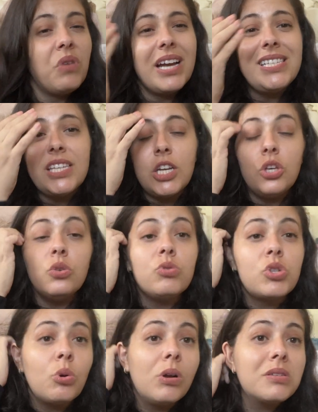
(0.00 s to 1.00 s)
I didn't use
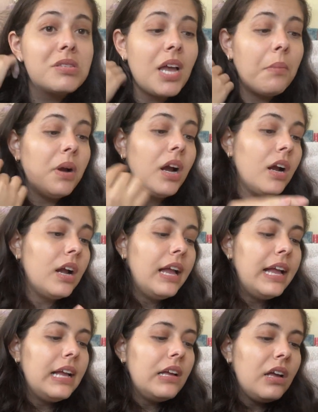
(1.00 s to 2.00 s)
it all summer.
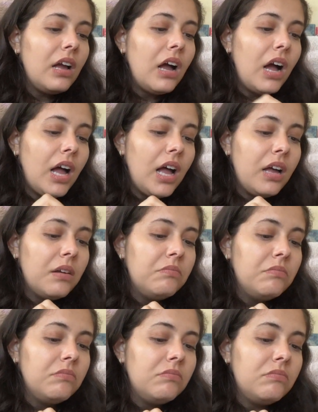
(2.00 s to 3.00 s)

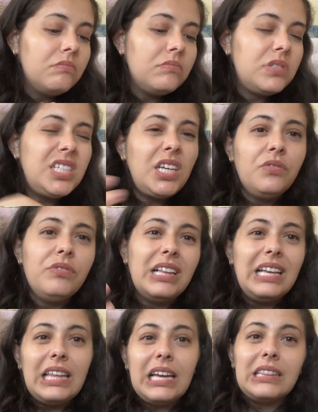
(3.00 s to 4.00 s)
Didn't
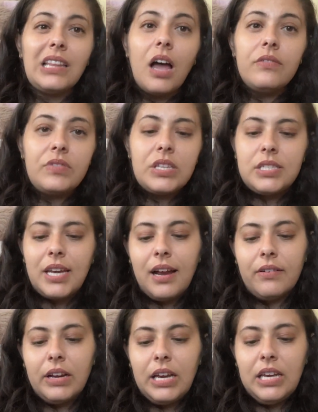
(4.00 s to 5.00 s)
really like love the
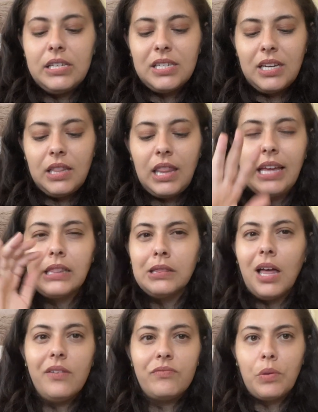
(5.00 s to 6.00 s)
terry, didn't like
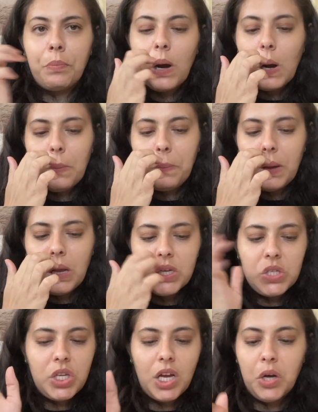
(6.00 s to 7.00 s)
love the purple,
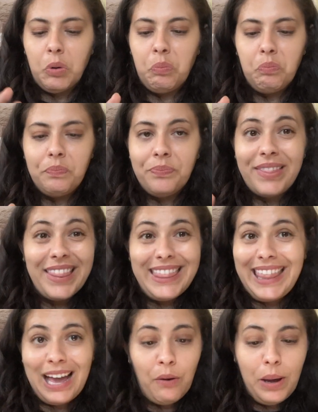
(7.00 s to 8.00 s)
so
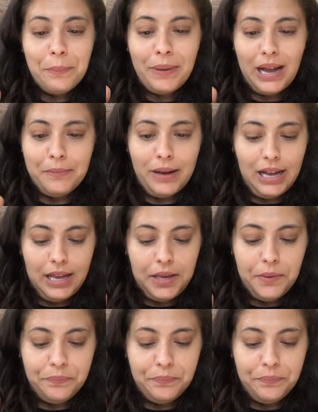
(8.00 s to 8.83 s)
that went bye-bye.